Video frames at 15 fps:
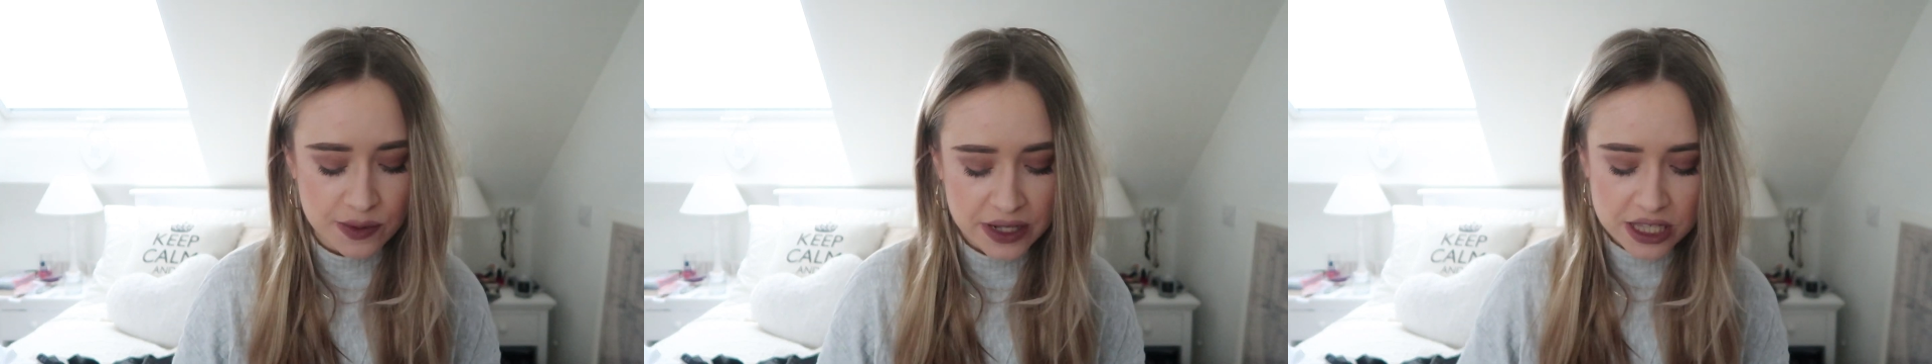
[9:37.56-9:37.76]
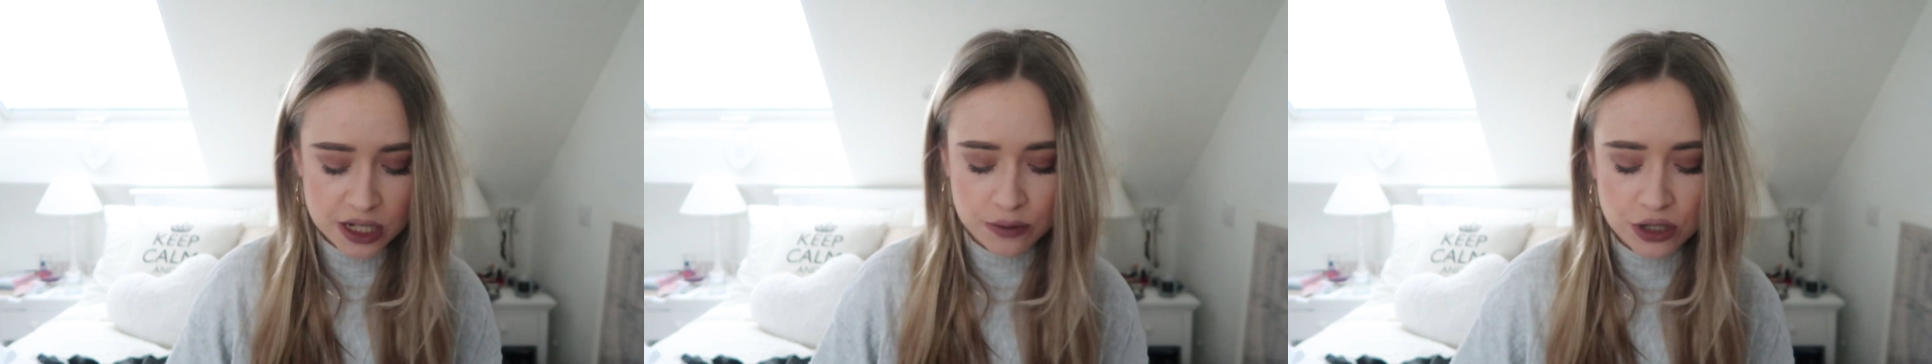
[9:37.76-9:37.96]
so
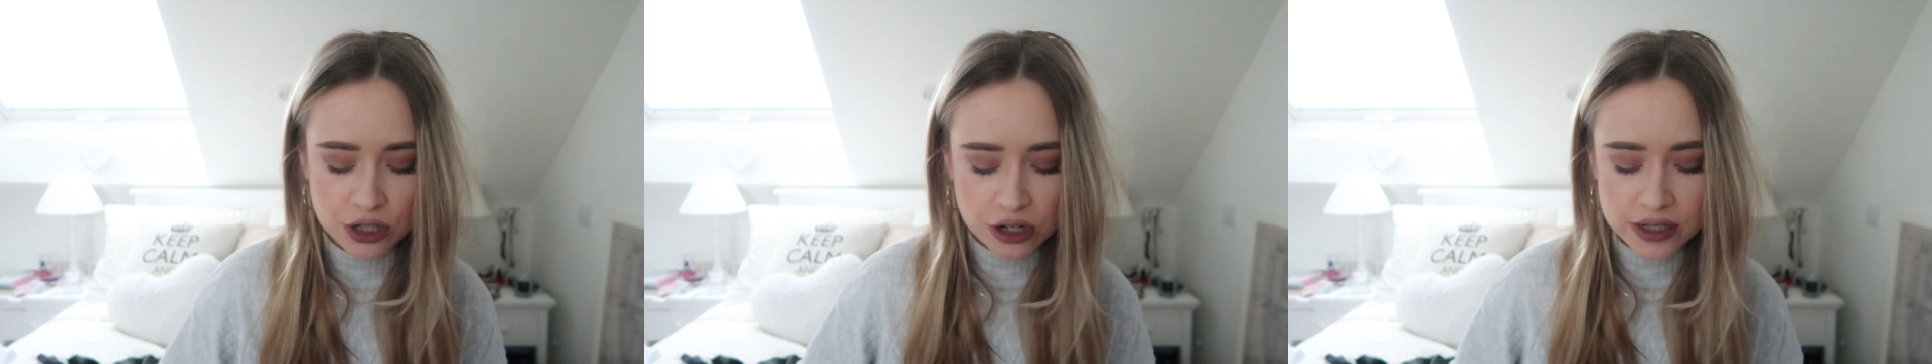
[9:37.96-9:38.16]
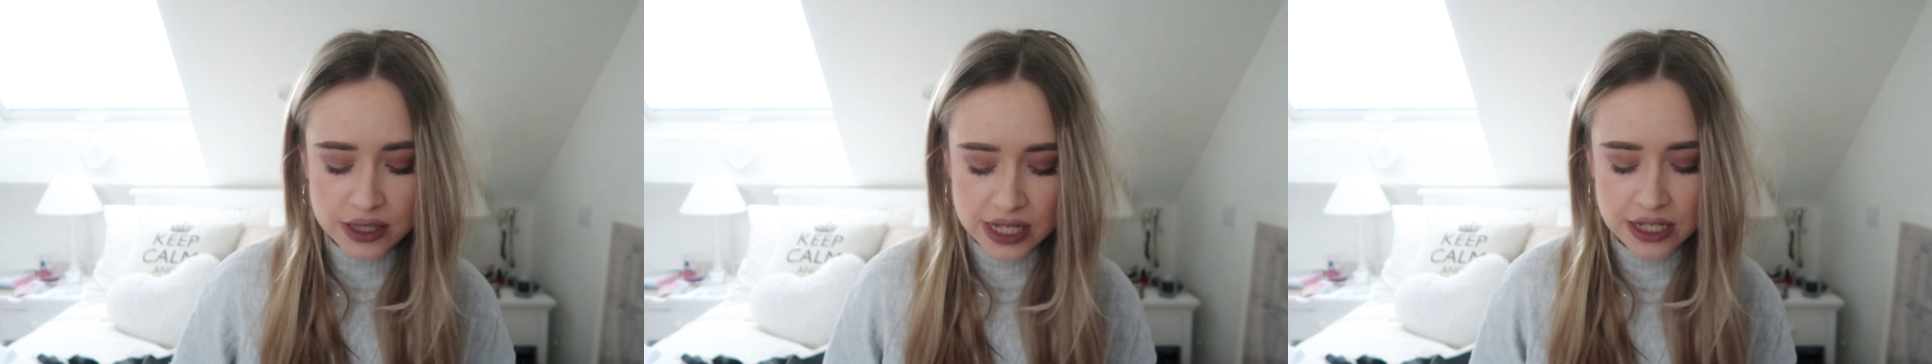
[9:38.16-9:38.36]
I stumbled
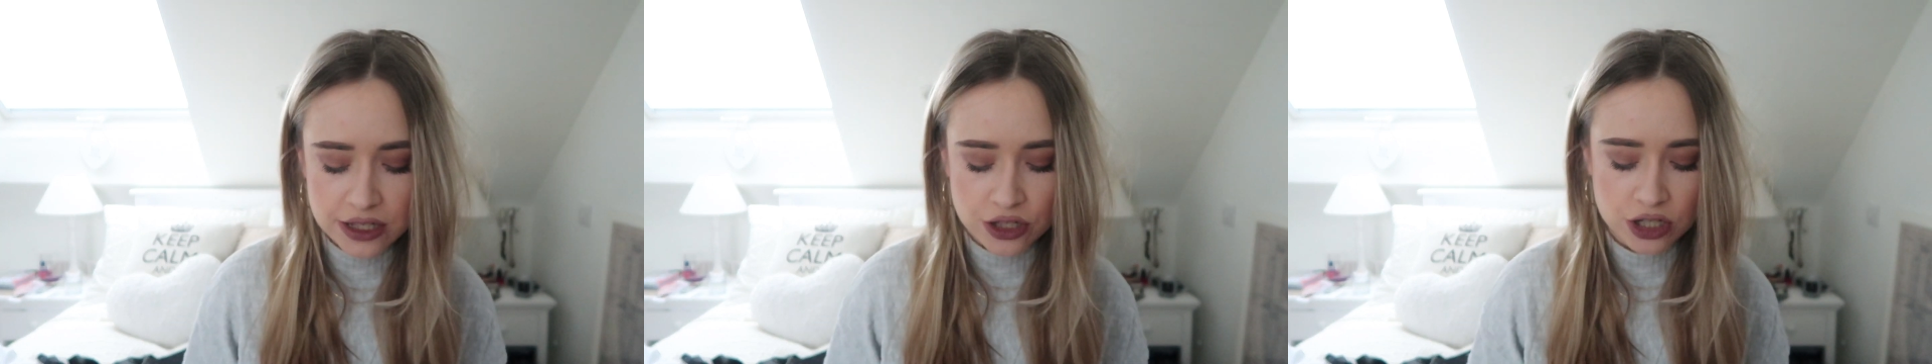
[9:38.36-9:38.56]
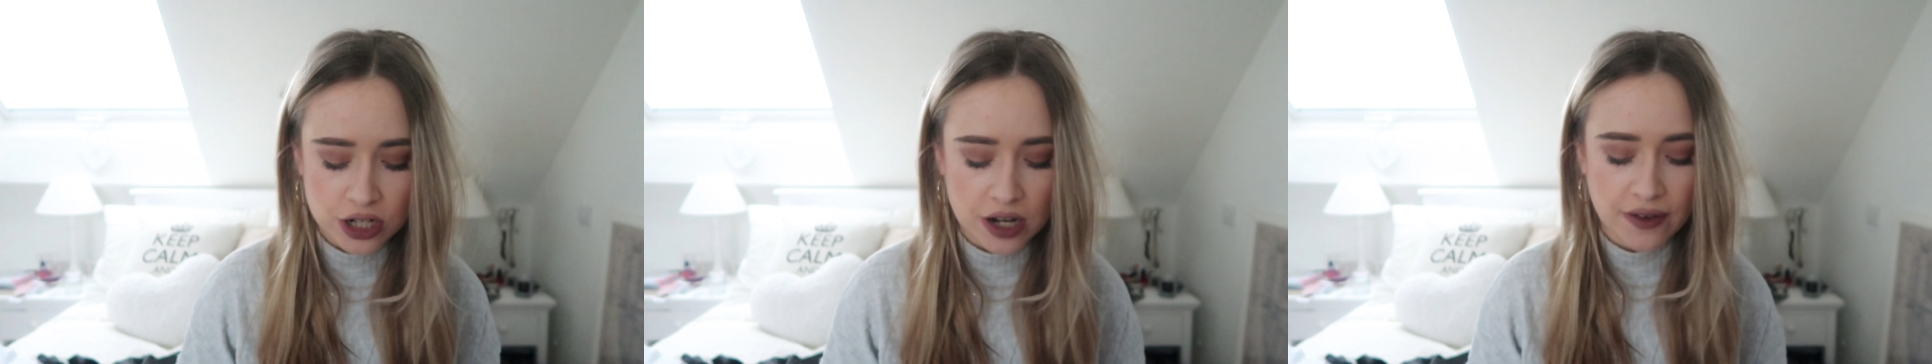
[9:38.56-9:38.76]
across these
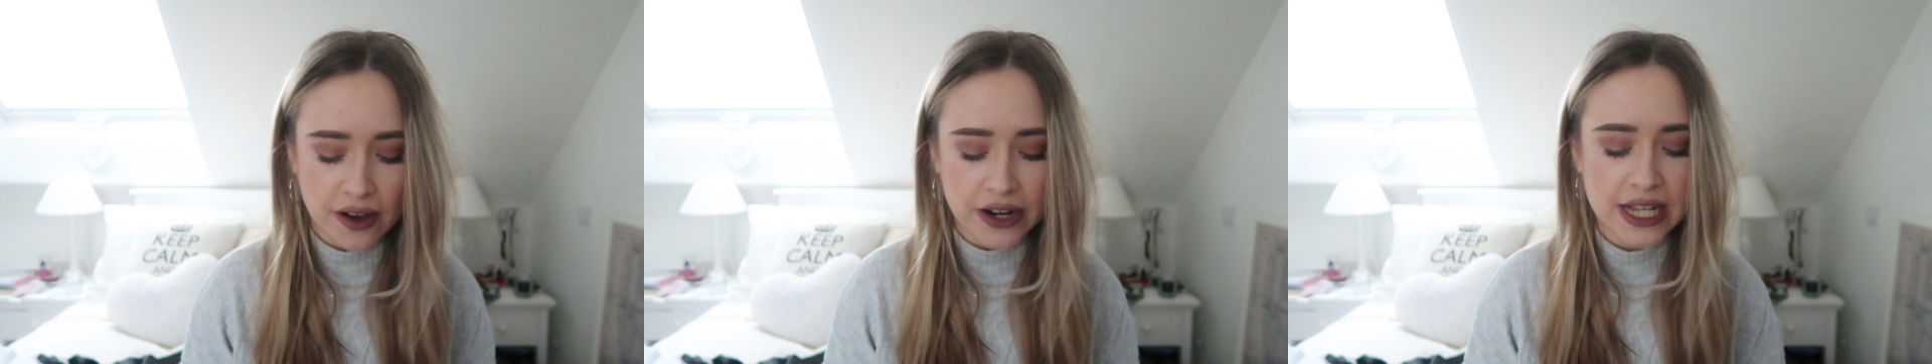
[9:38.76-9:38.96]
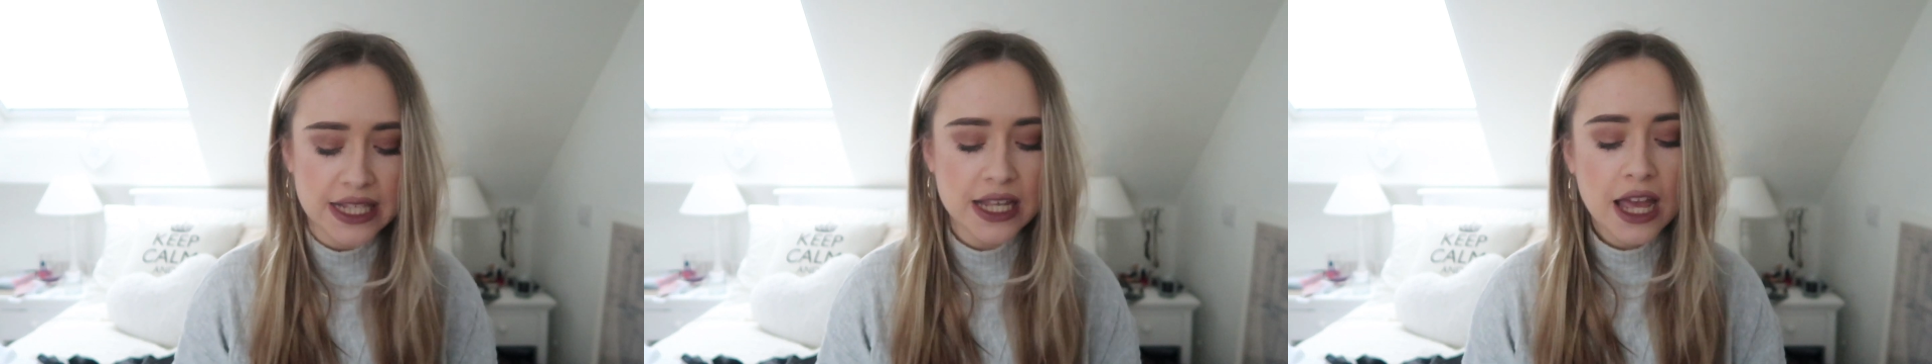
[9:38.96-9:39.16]
on
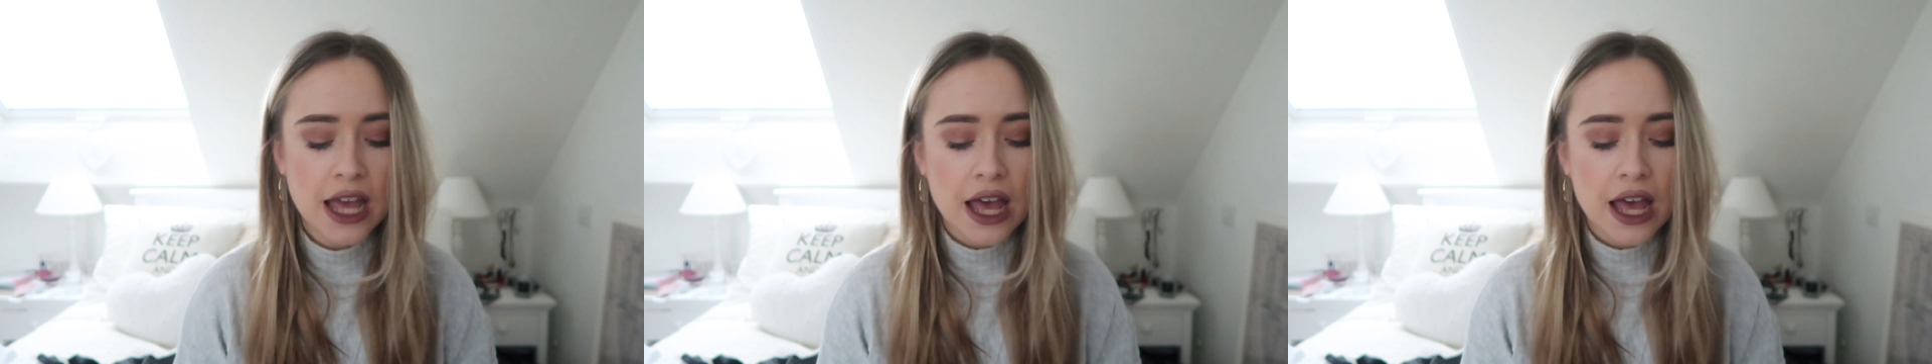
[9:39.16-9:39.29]
Stradivarius.